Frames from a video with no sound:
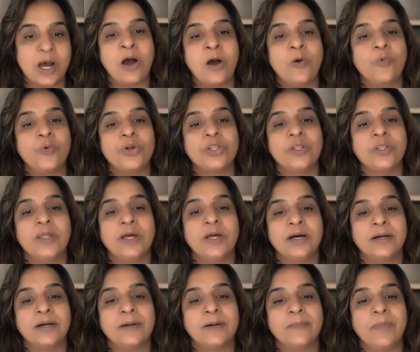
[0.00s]
how would
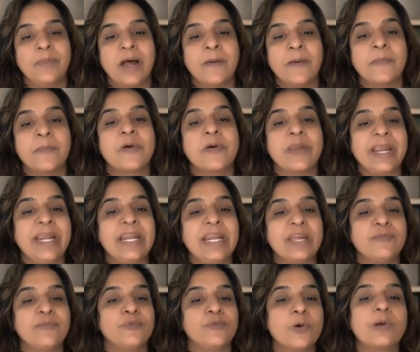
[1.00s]
the
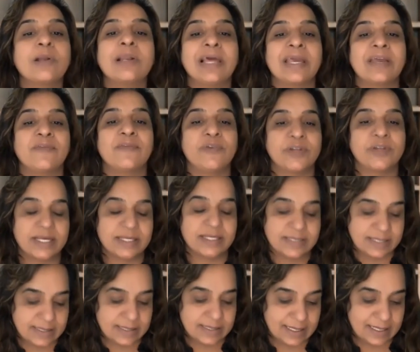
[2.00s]
upgrading look like for the
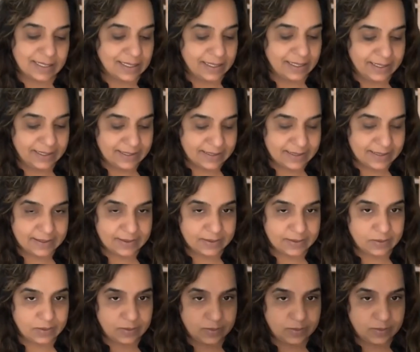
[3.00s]
existing clients?